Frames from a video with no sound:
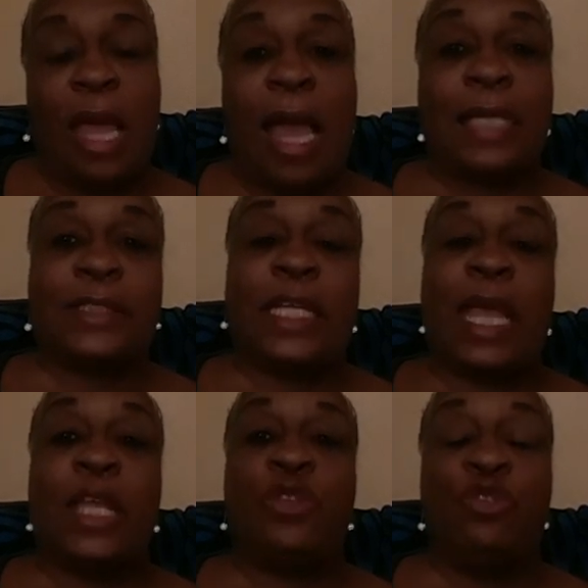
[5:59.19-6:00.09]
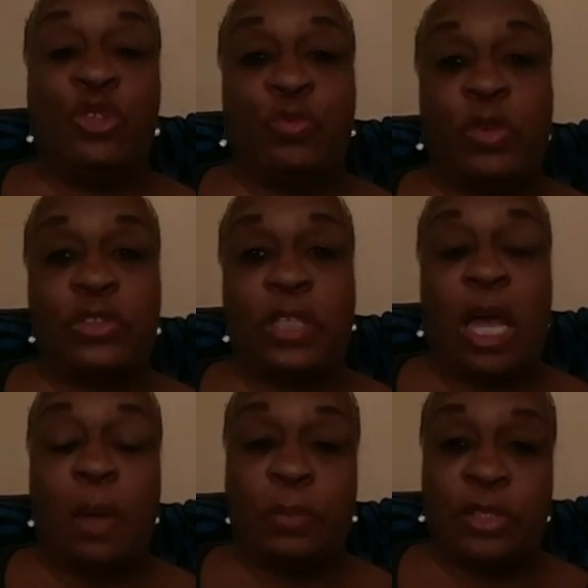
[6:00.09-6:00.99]
I said, you're supposed to
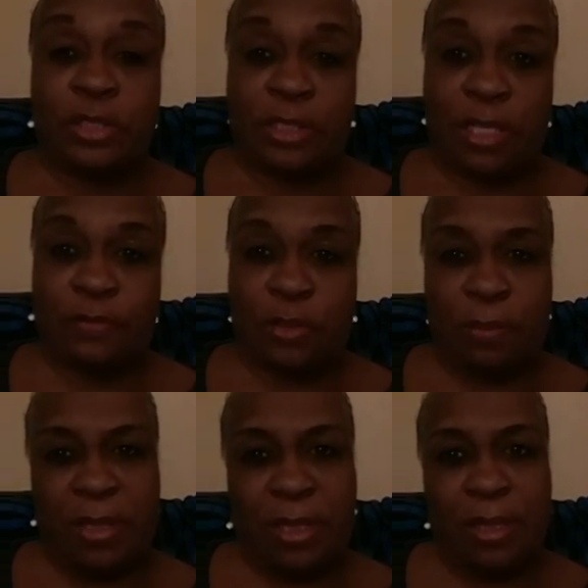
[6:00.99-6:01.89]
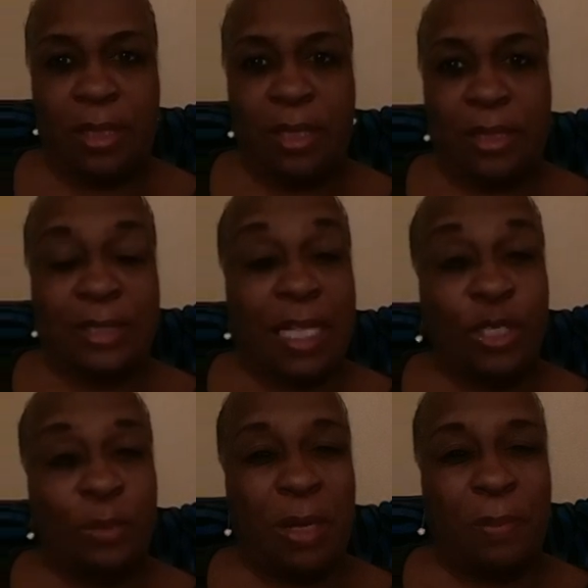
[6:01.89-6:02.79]
humble yourself to me because I
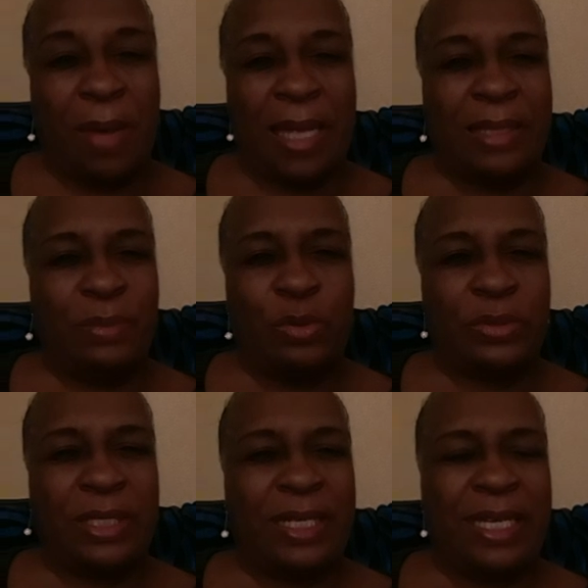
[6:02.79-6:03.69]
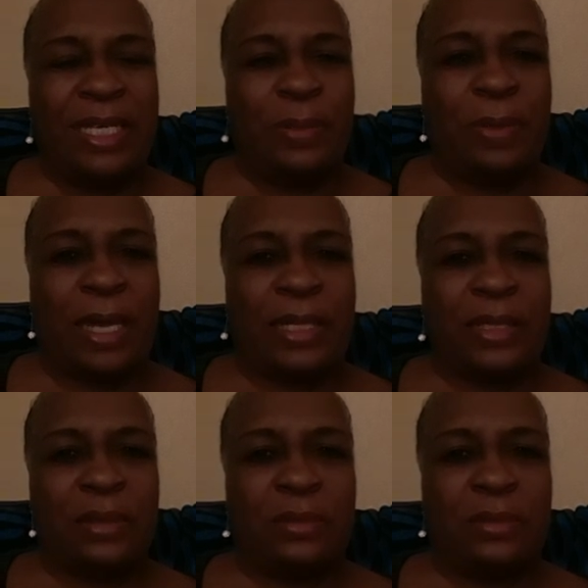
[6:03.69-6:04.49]
know body more than anybody.